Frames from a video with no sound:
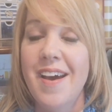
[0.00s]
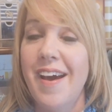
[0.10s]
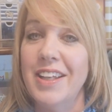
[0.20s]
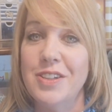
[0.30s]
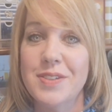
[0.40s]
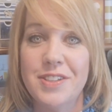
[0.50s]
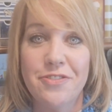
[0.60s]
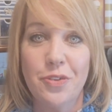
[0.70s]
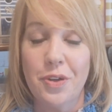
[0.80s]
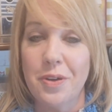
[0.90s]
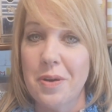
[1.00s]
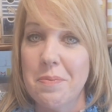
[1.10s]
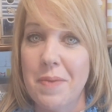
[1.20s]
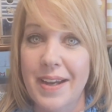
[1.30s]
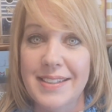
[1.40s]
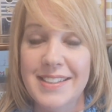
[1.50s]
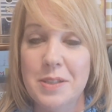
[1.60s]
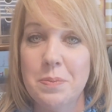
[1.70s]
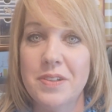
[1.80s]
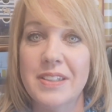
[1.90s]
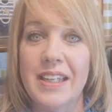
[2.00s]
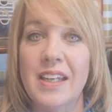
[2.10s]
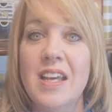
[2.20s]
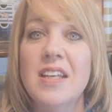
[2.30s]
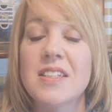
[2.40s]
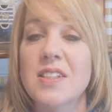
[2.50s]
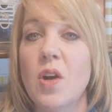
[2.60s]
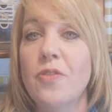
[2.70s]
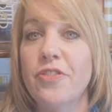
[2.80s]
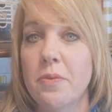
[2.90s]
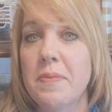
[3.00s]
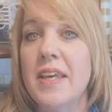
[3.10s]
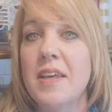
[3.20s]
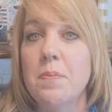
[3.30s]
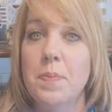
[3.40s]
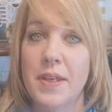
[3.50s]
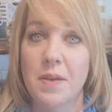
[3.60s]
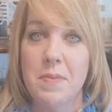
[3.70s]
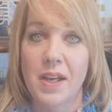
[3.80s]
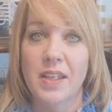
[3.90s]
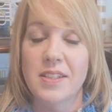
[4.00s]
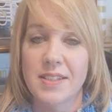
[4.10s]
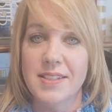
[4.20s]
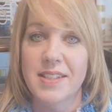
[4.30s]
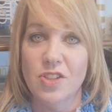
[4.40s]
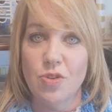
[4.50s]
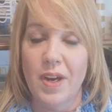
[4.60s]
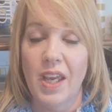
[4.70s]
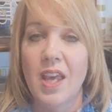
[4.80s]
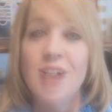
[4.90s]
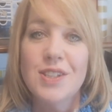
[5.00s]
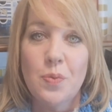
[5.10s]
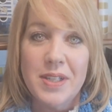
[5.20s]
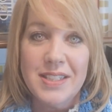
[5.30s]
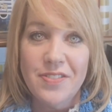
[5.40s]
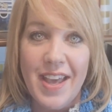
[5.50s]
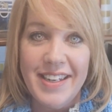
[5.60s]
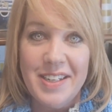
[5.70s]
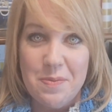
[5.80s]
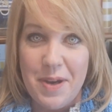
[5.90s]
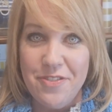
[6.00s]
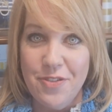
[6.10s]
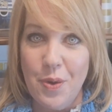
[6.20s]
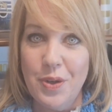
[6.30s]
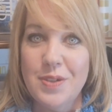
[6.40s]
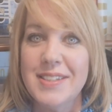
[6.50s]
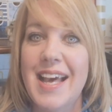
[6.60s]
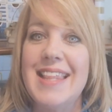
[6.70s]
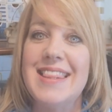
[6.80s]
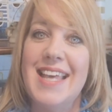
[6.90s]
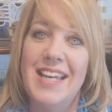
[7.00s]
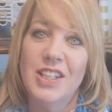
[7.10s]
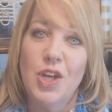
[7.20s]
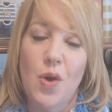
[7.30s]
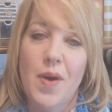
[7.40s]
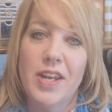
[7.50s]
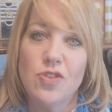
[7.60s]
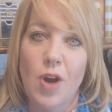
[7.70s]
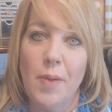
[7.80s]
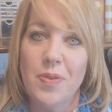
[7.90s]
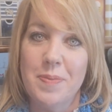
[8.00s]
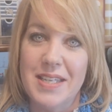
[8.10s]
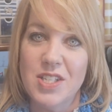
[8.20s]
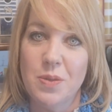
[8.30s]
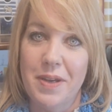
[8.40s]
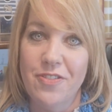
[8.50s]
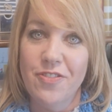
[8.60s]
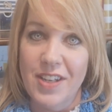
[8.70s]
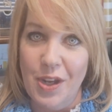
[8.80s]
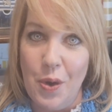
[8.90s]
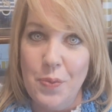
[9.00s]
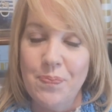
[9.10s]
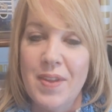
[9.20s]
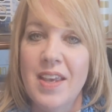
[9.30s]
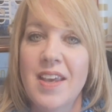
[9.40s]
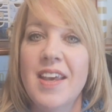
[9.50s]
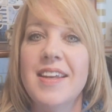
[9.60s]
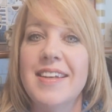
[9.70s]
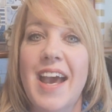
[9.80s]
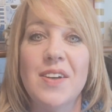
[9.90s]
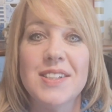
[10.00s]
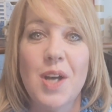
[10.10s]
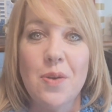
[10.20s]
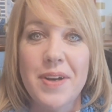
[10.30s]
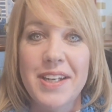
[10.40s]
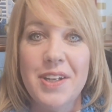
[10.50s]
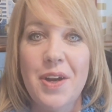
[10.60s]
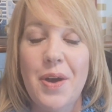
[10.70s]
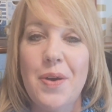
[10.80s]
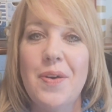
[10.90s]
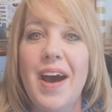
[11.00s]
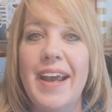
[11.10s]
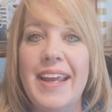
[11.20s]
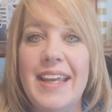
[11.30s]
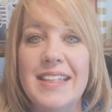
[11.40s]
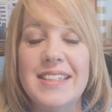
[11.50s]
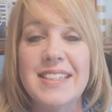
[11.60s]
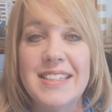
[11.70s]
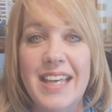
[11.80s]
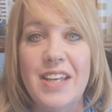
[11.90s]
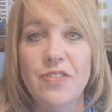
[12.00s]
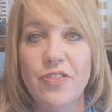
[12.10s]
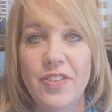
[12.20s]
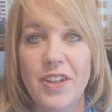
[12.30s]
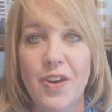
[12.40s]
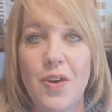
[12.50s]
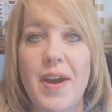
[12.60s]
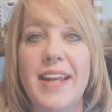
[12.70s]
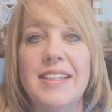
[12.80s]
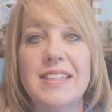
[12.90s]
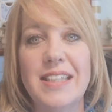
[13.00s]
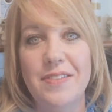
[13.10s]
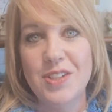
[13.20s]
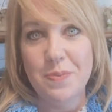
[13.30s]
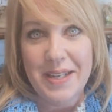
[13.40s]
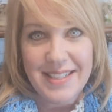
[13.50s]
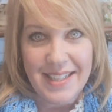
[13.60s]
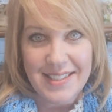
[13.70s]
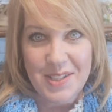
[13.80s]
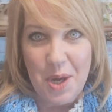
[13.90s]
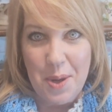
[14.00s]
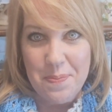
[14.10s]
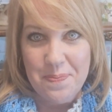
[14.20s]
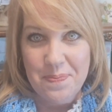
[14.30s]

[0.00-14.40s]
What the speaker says: I use it for my team building. So for me, PicMonkey does the trick. So once I've edited my photos, I then go and drop them into my video. Now it's all ready to go. I hit save video and it saves to my desktop.